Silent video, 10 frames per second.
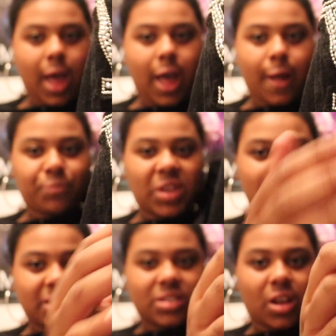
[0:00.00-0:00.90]
And
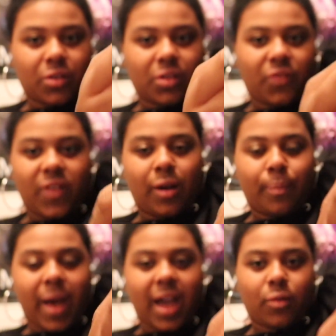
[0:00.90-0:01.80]
this is done on a felt
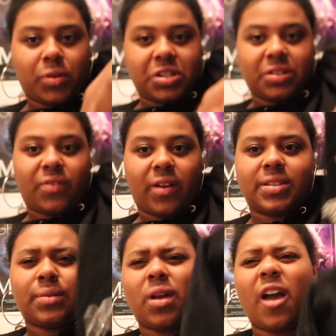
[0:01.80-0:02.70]
back, which is very
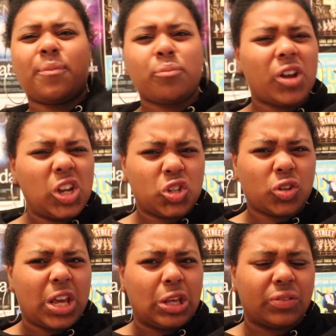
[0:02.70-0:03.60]
similar. I'm pretty sure
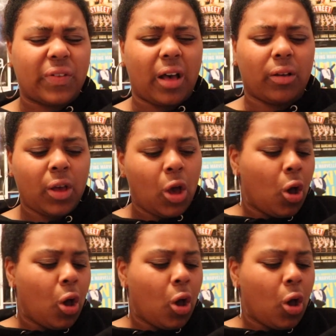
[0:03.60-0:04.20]
they use felt.